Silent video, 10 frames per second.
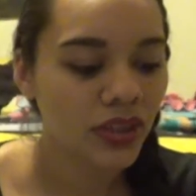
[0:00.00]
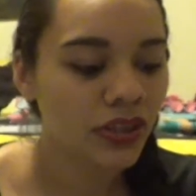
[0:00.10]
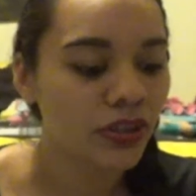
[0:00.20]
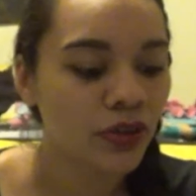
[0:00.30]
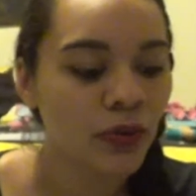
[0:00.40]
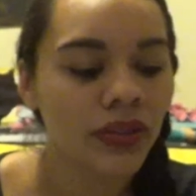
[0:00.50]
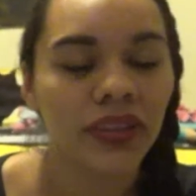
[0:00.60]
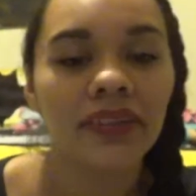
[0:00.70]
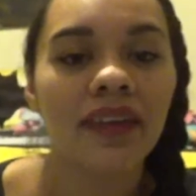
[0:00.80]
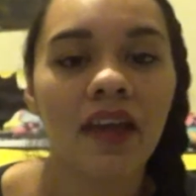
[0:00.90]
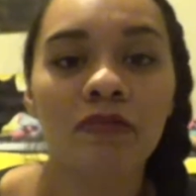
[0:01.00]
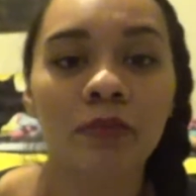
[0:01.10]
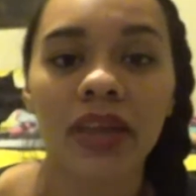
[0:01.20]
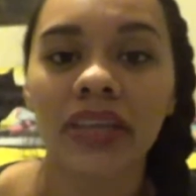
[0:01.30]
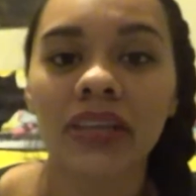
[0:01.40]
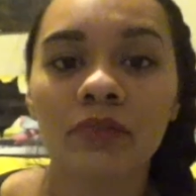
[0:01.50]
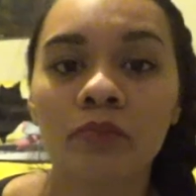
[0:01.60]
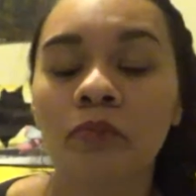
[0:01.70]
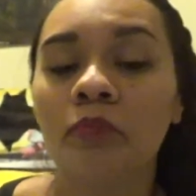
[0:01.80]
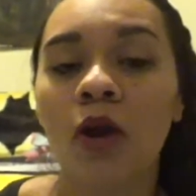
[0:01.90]
you know what, let's have Betty
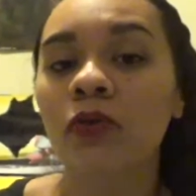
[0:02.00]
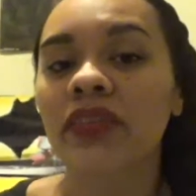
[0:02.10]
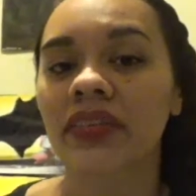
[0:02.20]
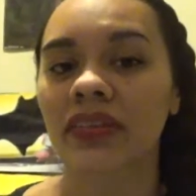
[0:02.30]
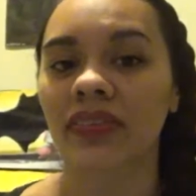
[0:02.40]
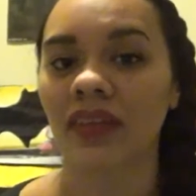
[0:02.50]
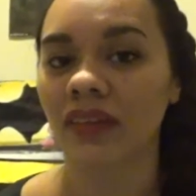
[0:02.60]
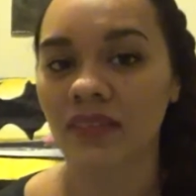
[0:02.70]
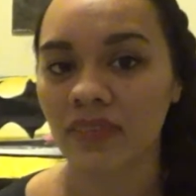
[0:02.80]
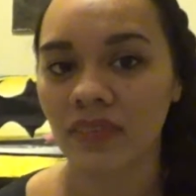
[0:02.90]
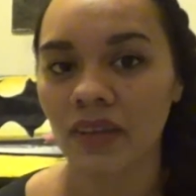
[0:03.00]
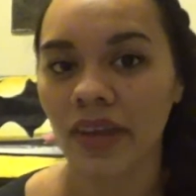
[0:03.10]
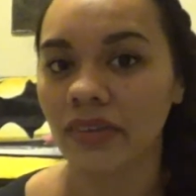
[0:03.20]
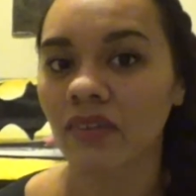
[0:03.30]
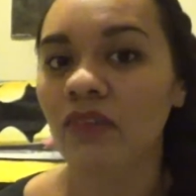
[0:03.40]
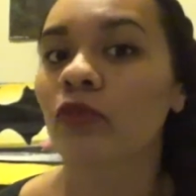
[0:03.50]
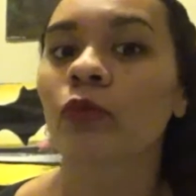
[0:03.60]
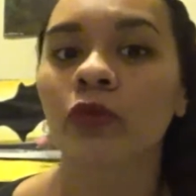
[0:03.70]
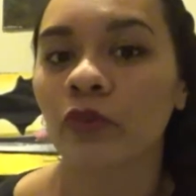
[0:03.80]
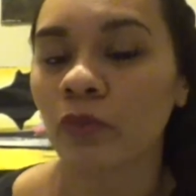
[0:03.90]
post this on the
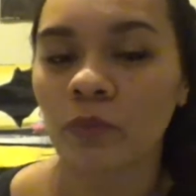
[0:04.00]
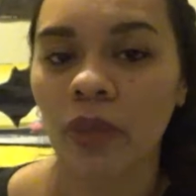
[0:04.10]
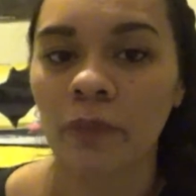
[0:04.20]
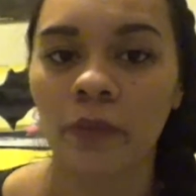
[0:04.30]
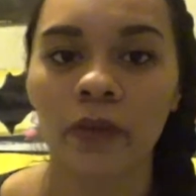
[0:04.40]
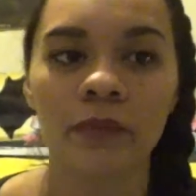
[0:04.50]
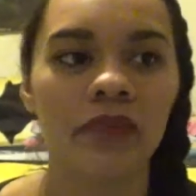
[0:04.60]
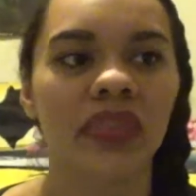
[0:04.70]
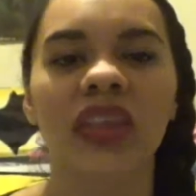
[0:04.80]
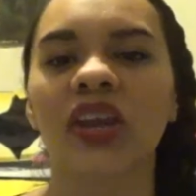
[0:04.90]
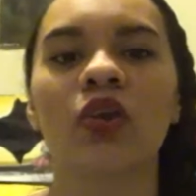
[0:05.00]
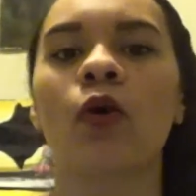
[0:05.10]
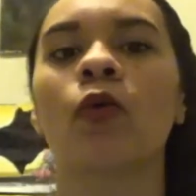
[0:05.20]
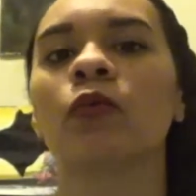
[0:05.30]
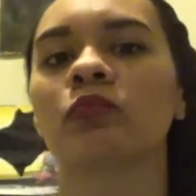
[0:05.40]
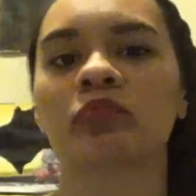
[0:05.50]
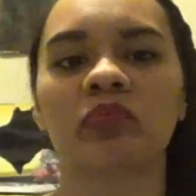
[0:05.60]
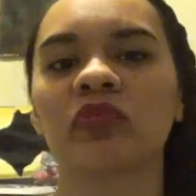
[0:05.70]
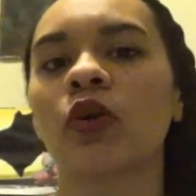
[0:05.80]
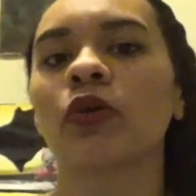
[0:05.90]
school newspaper and let it go
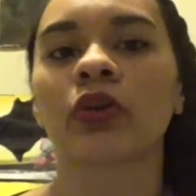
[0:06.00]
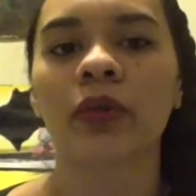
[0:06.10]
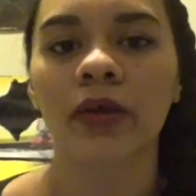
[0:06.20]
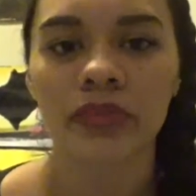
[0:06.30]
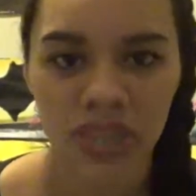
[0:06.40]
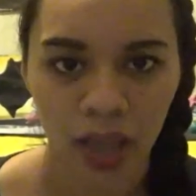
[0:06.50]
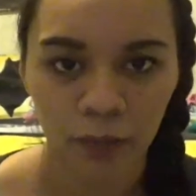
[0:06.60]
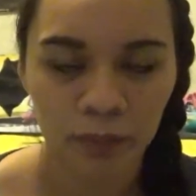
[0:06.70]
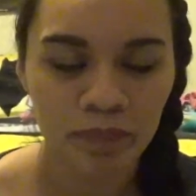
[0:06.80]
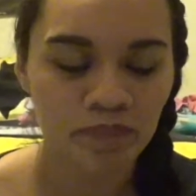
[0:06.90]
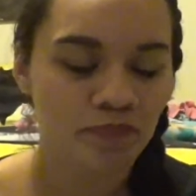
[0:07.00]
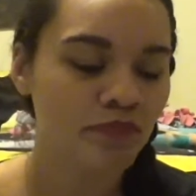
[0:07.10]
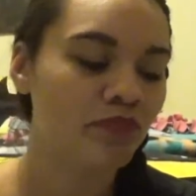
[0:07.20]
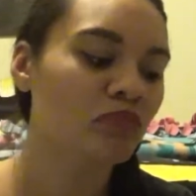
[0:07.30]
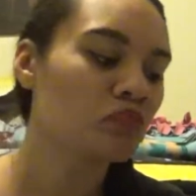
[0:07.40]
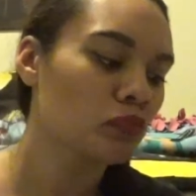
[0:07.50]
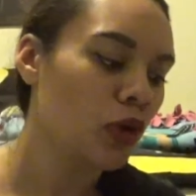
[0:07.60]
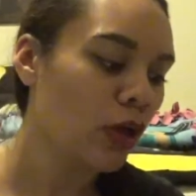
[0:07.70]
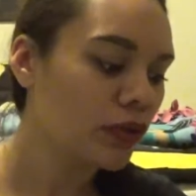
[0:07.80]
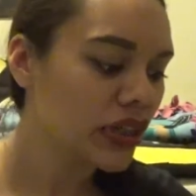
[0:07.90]
floating around town.
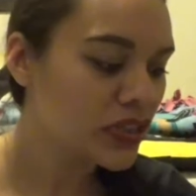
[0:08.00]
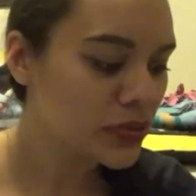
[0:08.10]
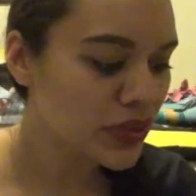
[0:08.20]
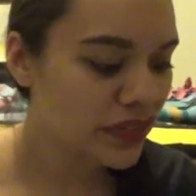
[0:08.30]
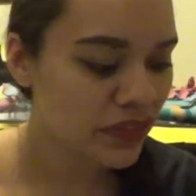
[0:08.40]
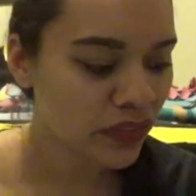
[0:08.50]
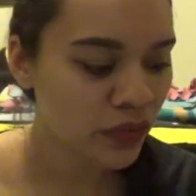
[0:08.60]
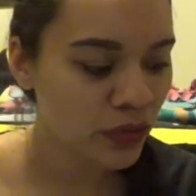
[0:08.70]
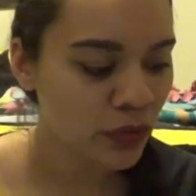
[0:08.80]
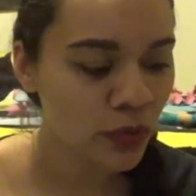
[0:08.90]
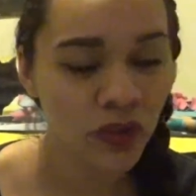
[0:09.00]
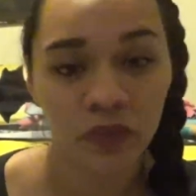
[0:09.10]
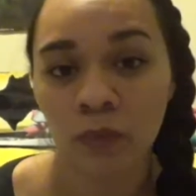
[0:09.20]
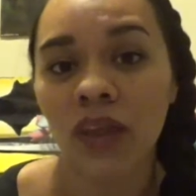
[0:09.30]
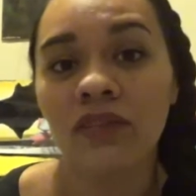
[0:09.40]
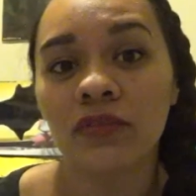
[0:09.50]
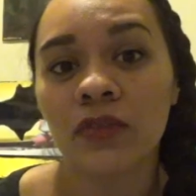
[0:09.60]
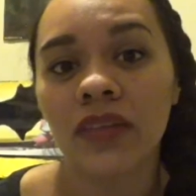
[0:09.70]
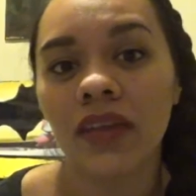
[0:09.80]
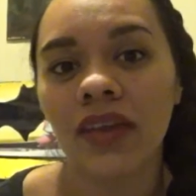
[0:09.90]
Why would he do this to his wife, you
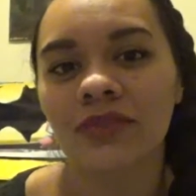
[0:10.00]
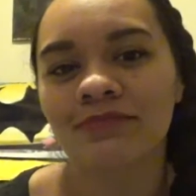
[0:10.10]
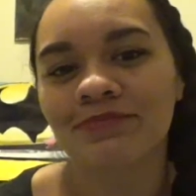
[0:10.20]
say?